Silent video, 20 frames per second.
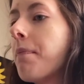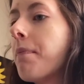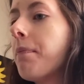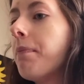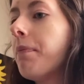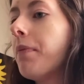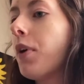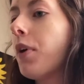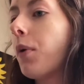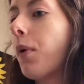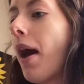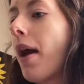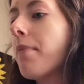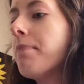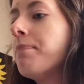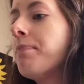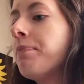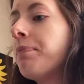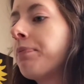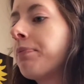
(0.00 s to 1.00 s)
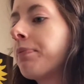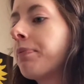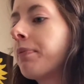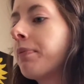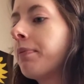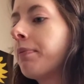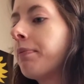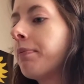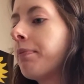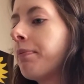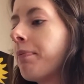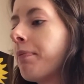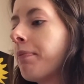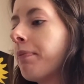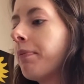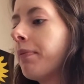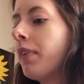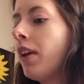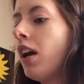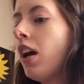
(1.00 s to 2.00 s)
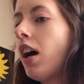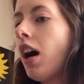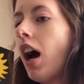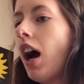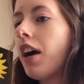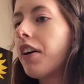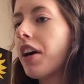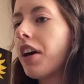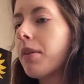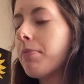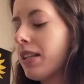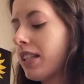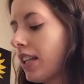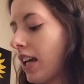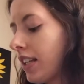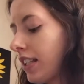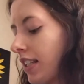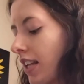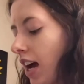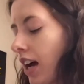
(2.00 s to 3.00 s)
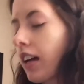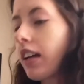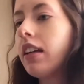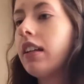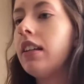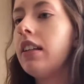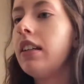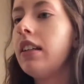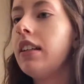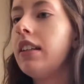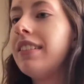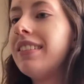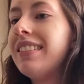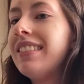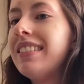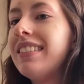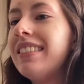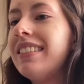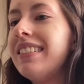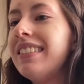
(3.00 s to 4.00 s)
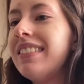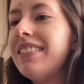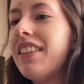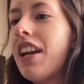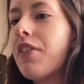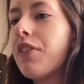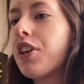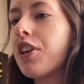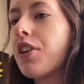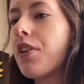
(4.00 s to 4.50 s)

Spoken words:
Okay. All right, Miss Lestak. Whenever you're